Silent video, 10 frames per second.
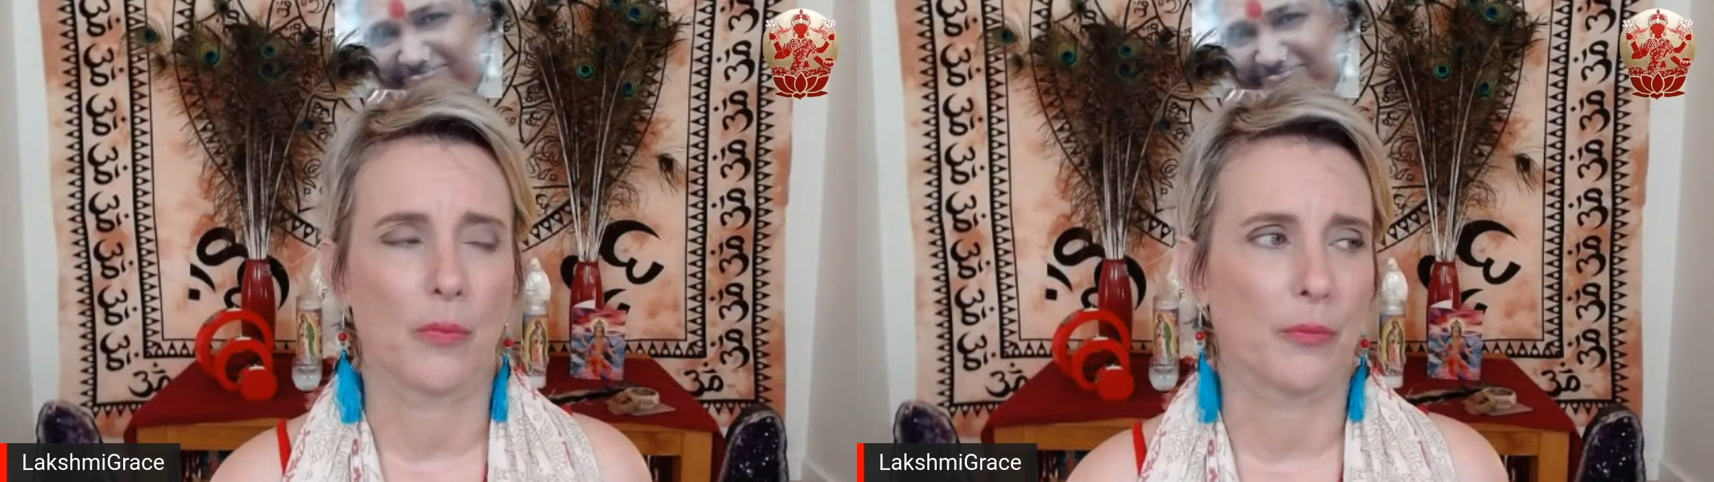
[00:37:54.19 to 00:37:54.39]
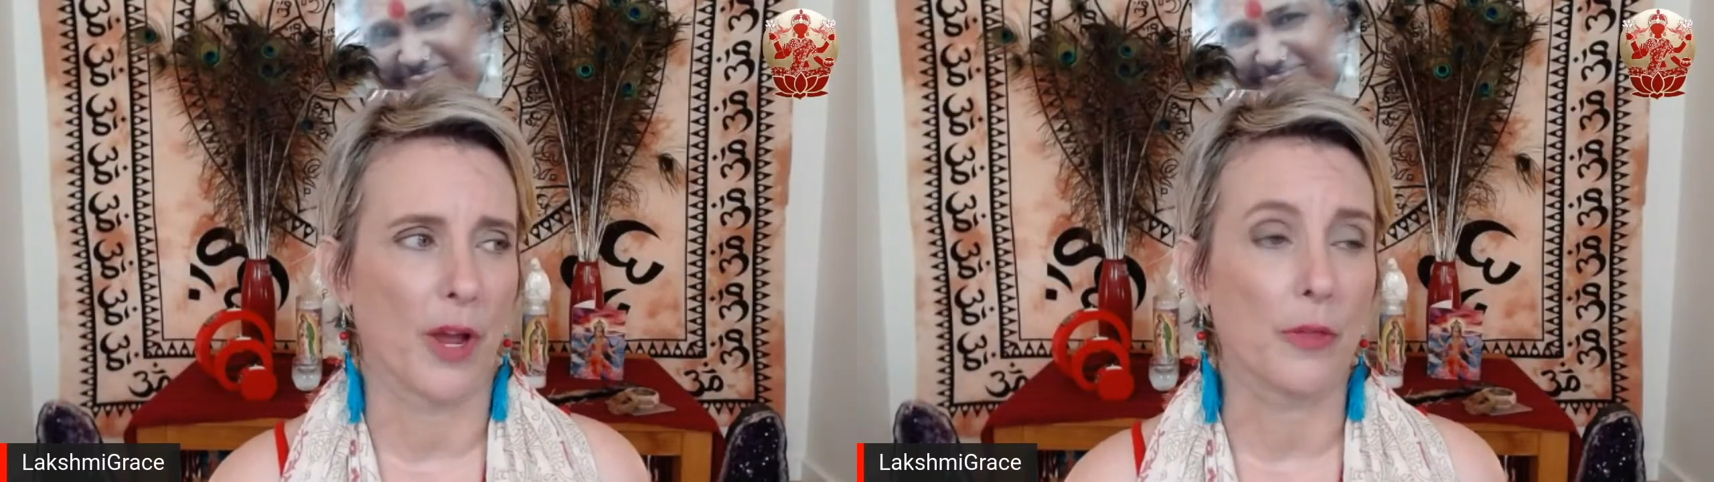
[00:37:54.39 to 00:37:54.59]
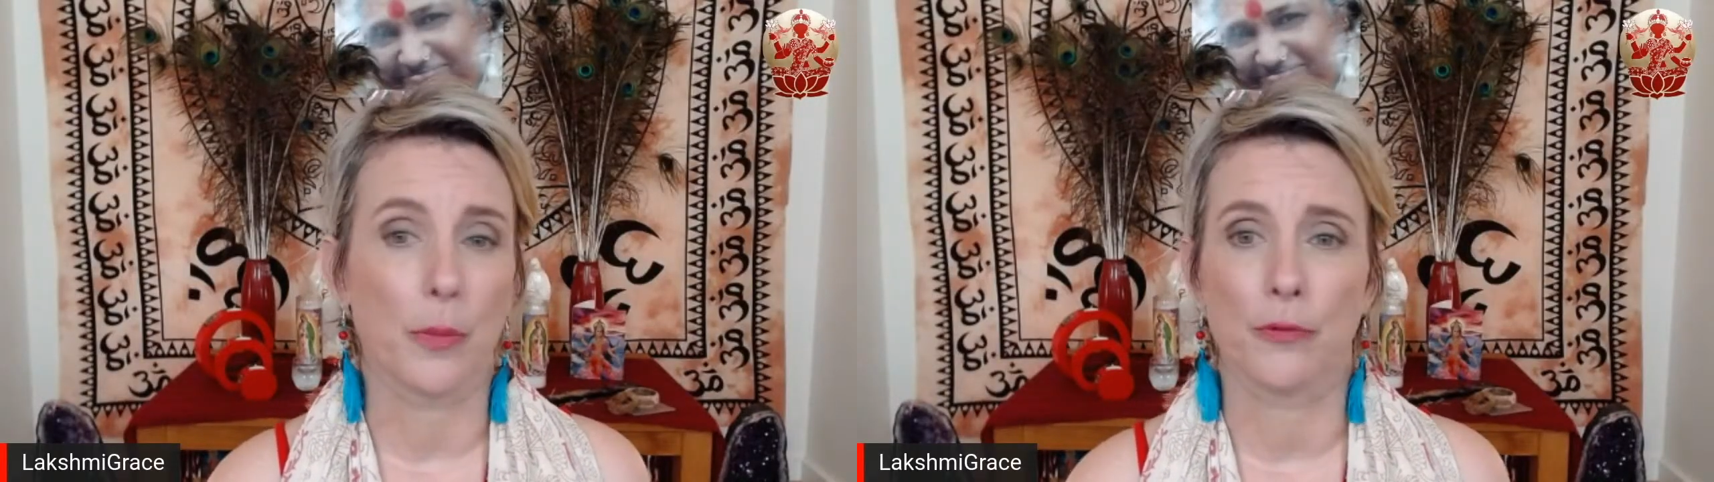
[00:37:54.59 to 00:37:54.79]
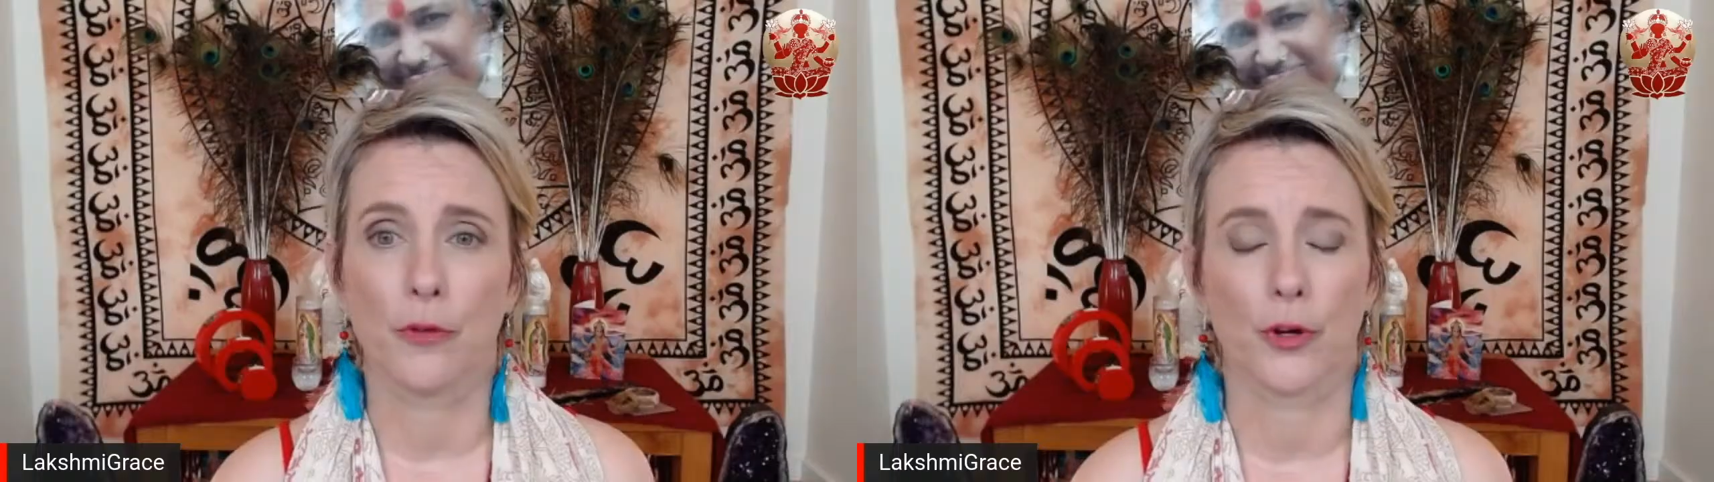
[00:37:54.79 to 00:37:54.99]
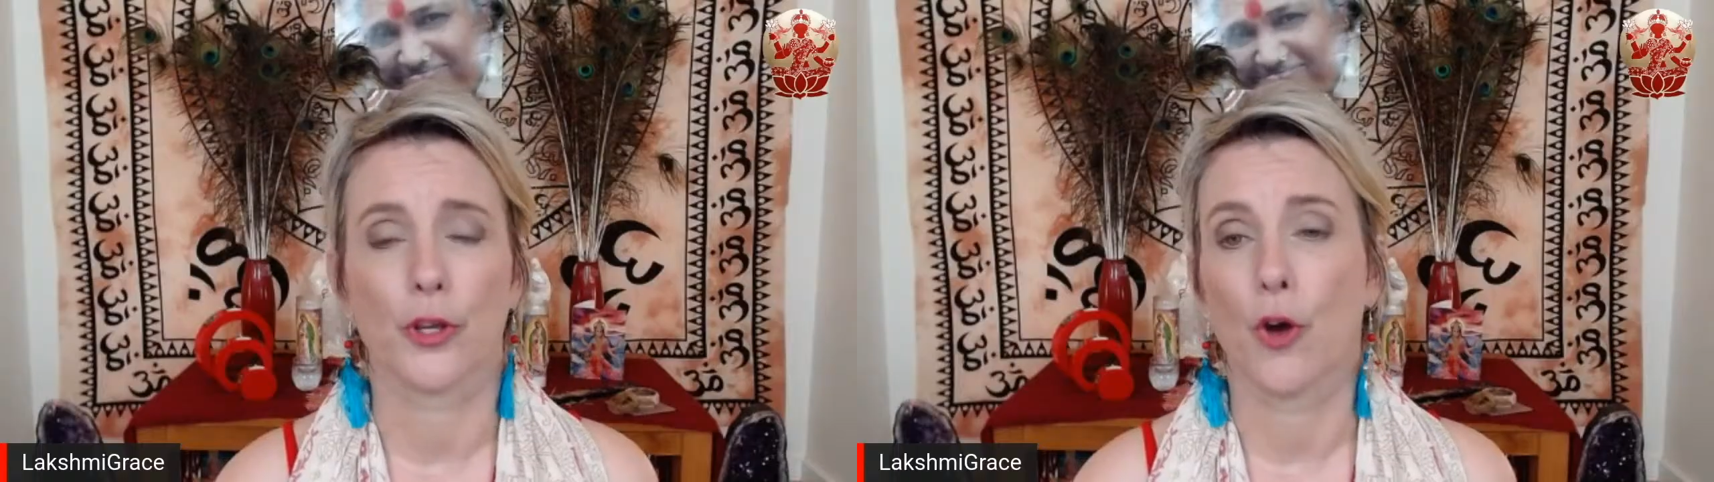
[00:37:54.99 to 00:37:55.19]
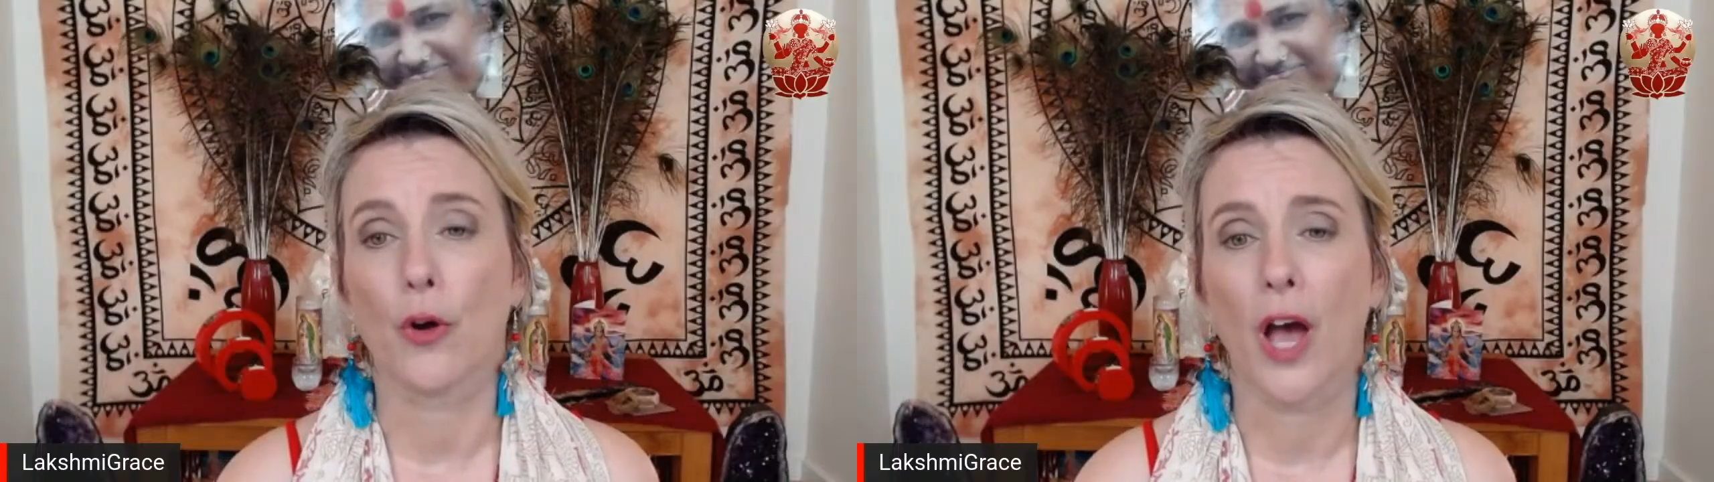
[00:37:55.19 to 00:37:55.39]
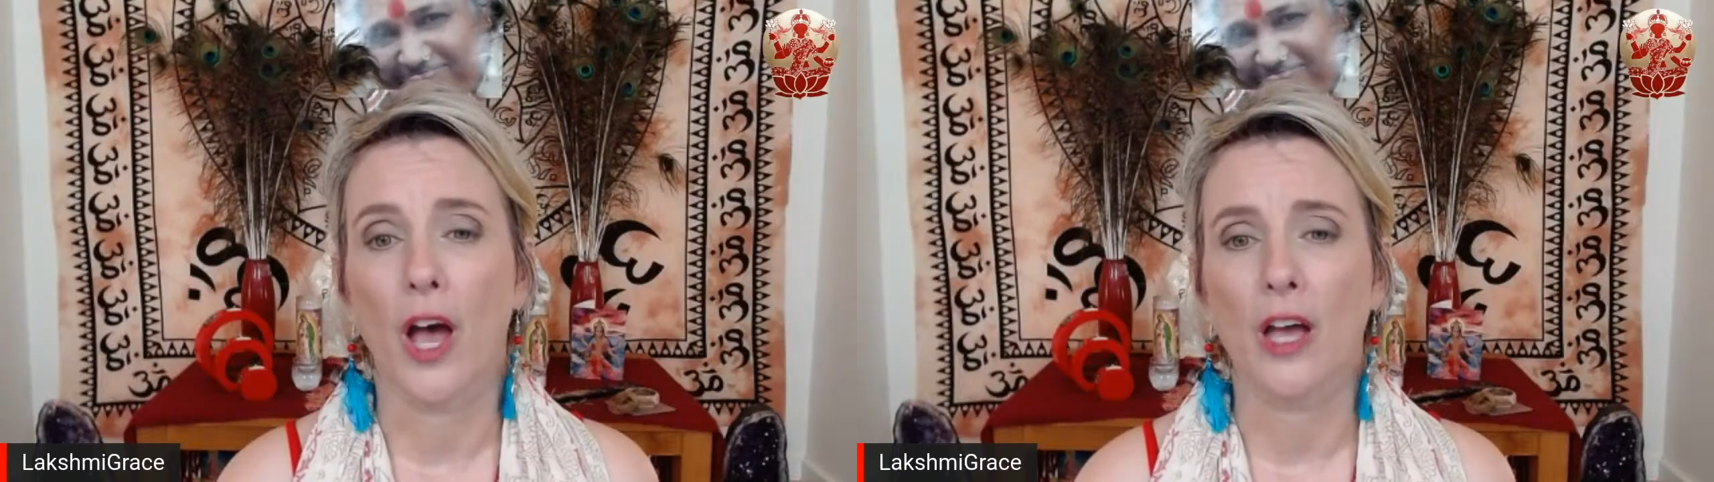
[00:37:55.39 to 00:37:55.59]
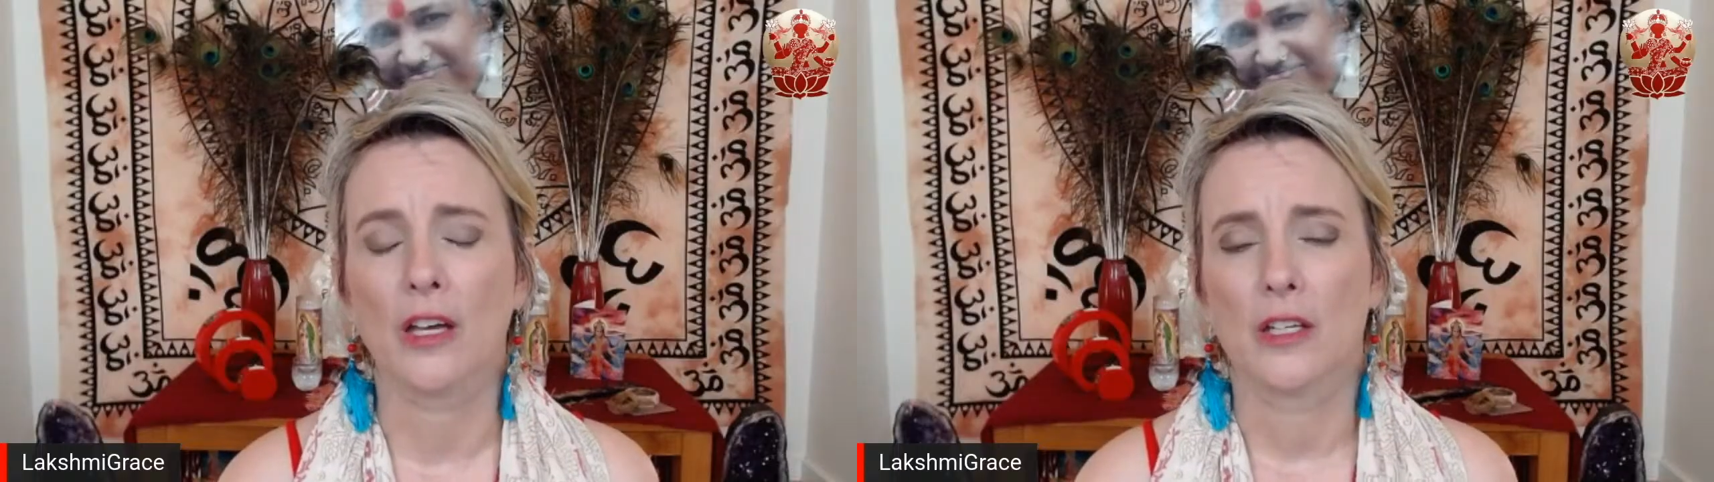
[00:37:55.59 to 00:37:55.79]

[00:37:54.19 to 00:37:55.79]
breath before yoga,